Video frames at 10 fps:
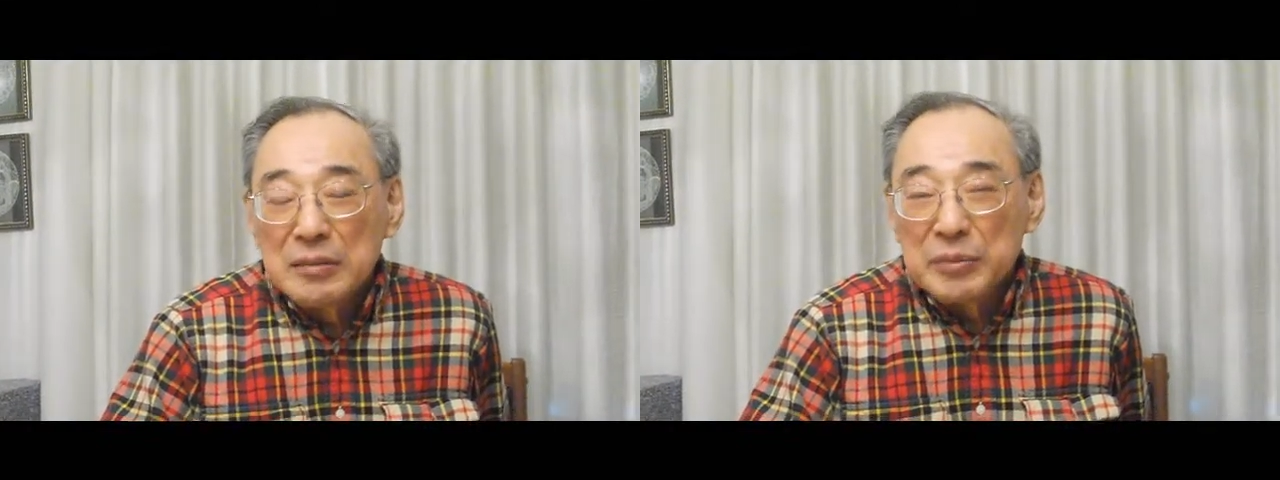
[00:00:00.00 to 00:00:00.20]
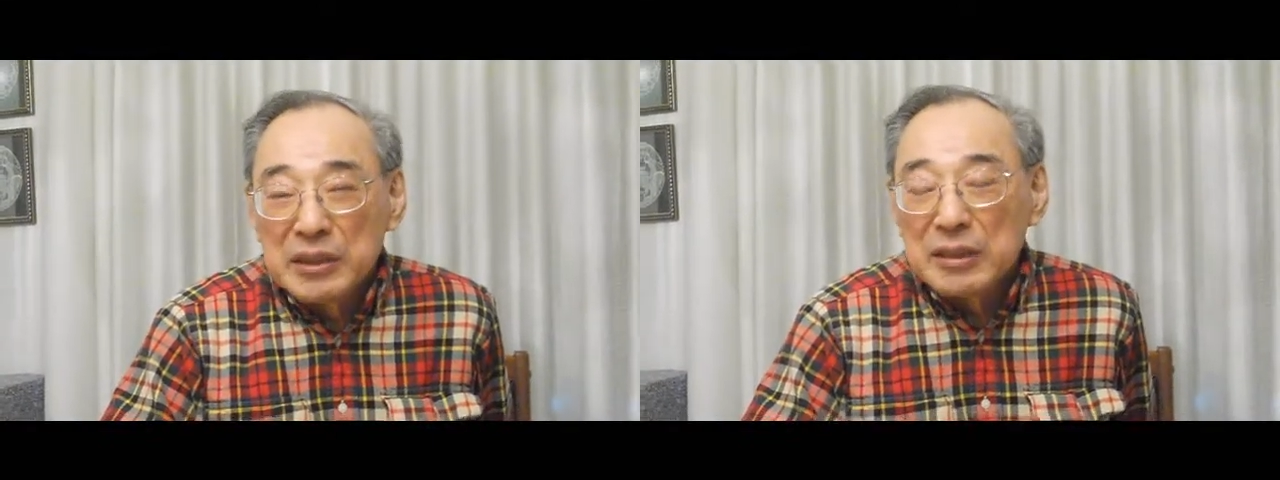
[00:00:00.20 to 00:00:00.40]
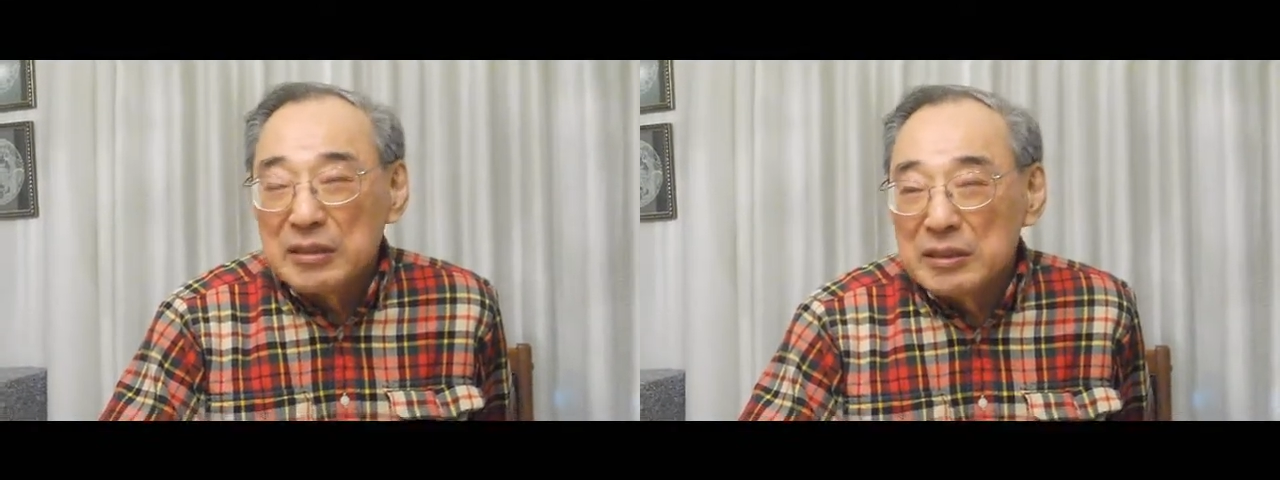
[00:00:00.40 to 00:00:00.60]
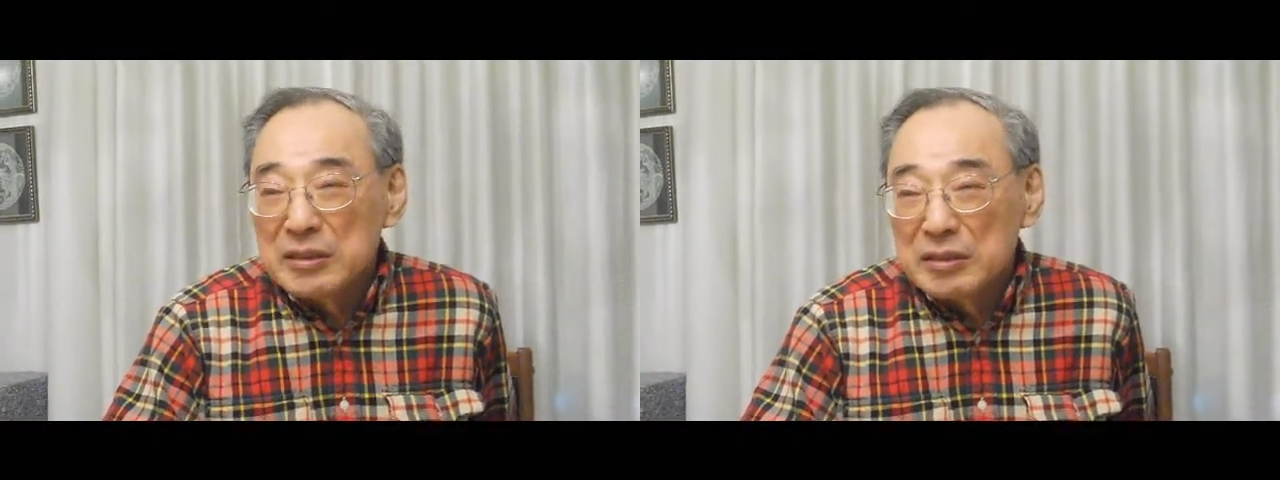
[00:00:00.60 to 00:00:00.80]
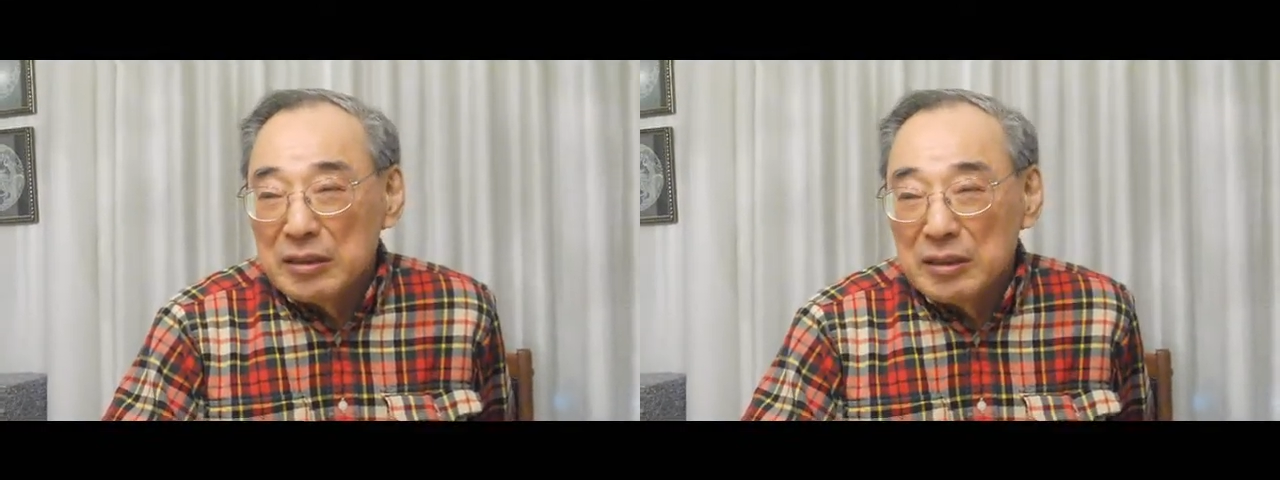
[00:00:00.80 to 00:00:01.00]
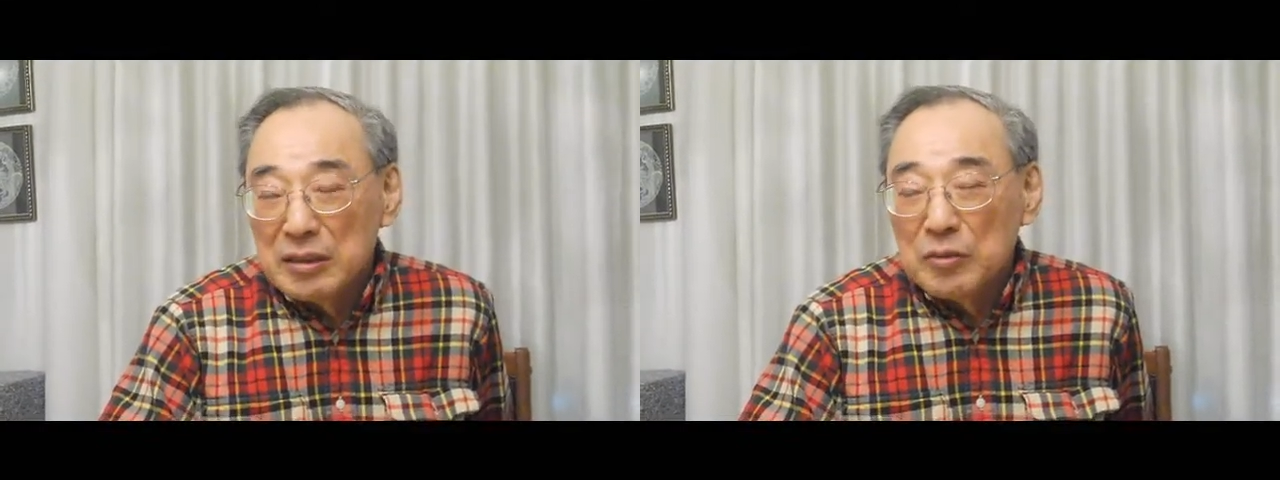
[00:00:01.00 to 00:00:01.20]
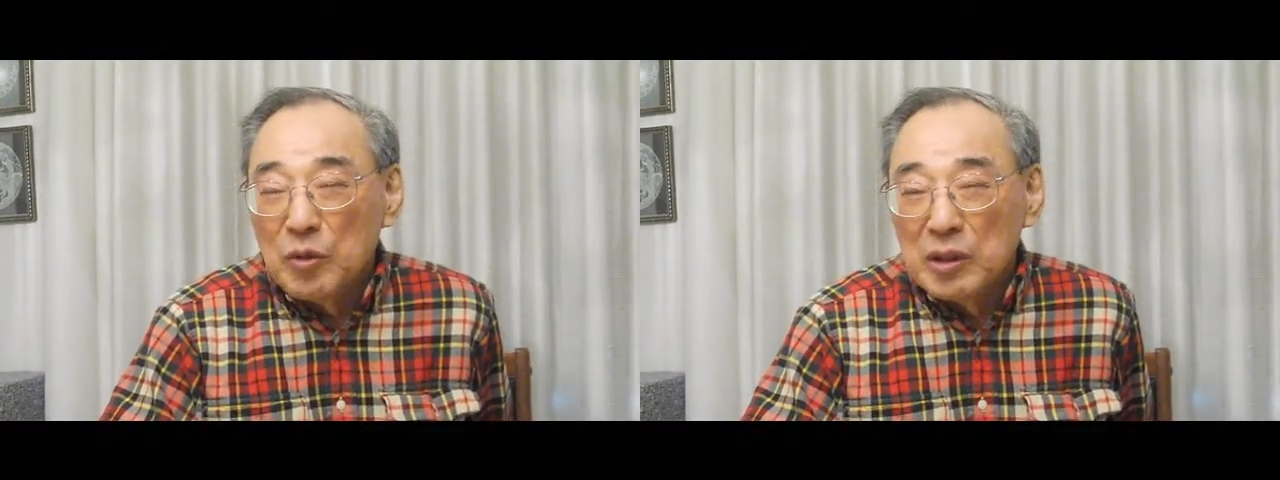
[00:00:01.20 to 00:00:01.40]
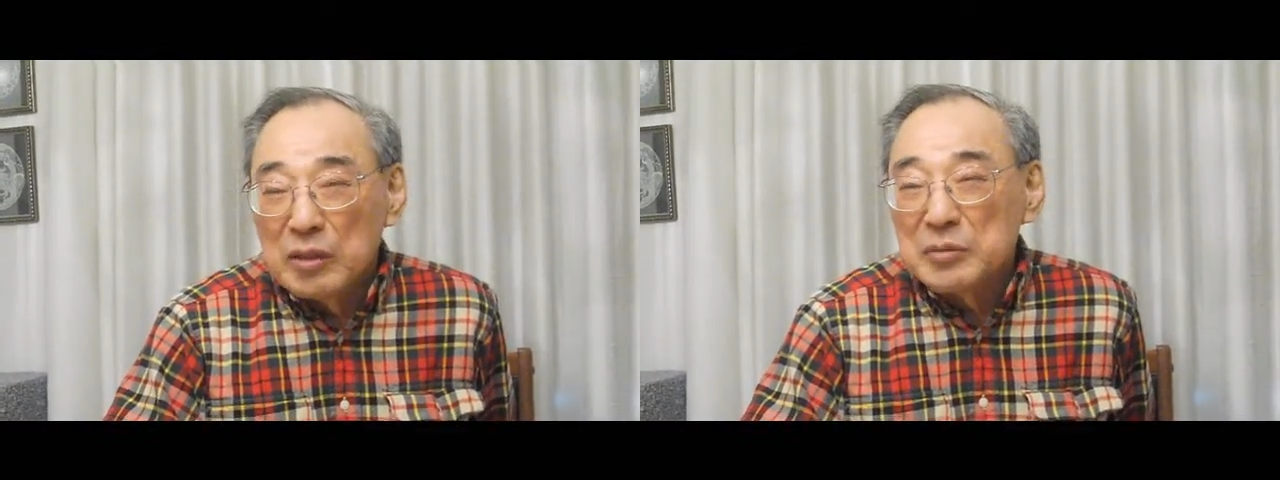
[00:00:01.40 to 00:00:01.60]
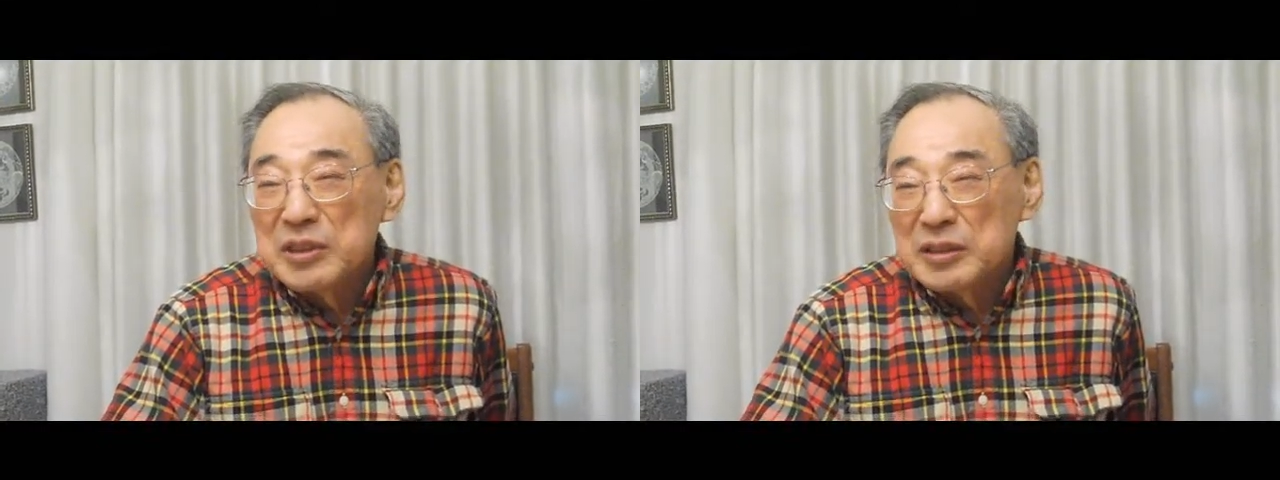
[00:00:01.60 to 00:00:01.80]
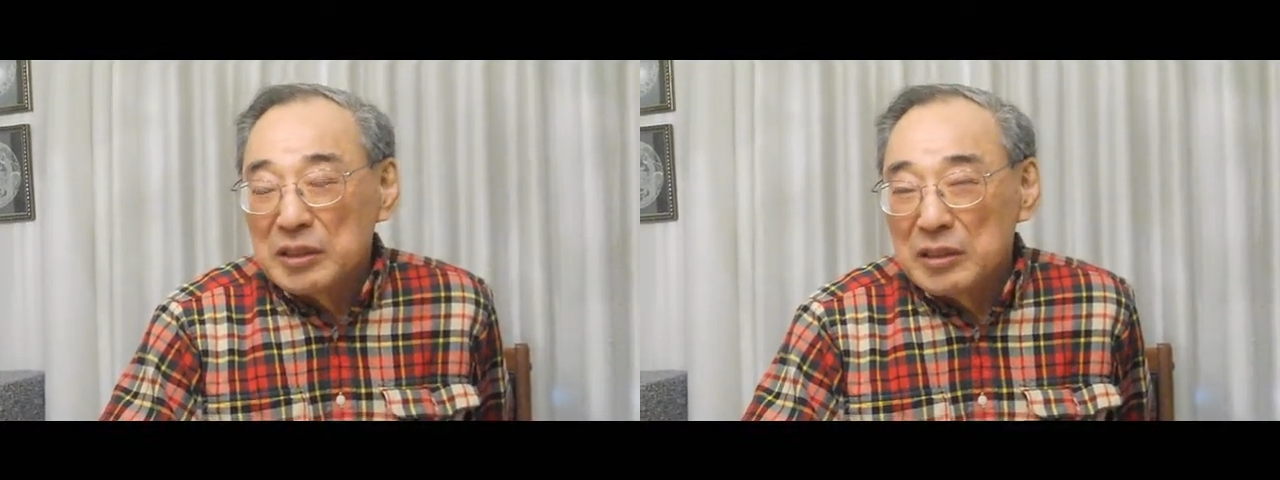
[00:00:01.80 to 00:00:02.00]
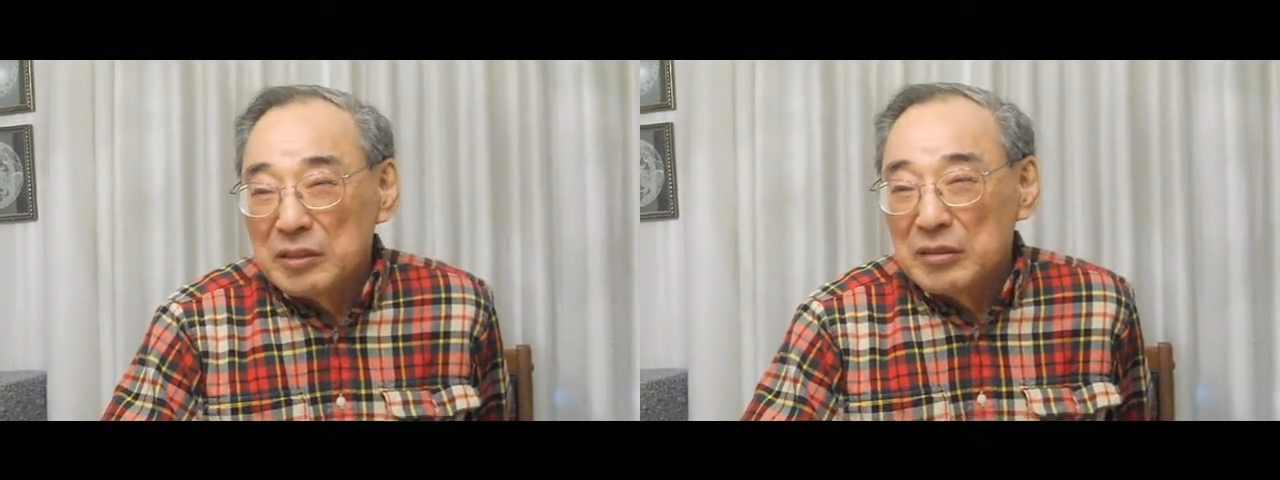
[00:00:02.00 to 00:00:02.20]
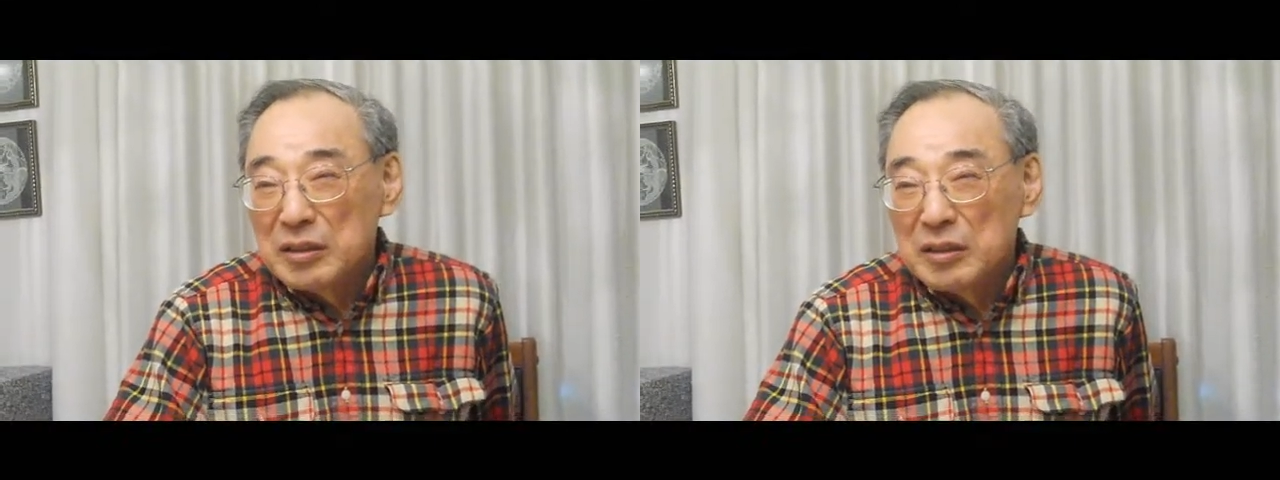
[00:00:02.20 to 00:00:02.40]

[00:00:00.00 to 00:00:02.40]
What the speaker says: because one of them said,